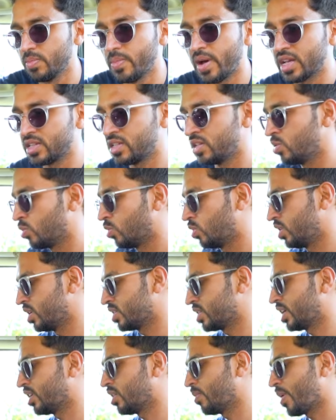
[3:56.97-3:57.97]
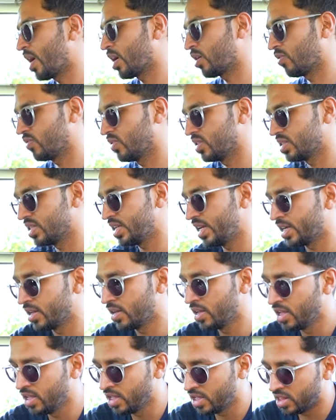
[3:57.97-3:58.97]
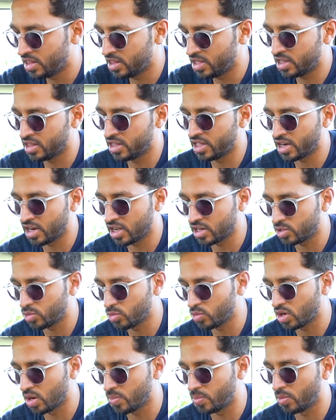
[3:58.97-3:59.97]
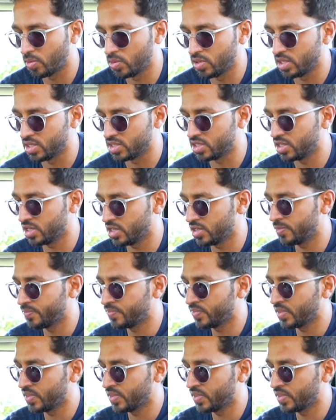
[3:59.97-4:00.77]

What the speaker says: magazine holders at the back of the seat. Then there are 2 cup holders here.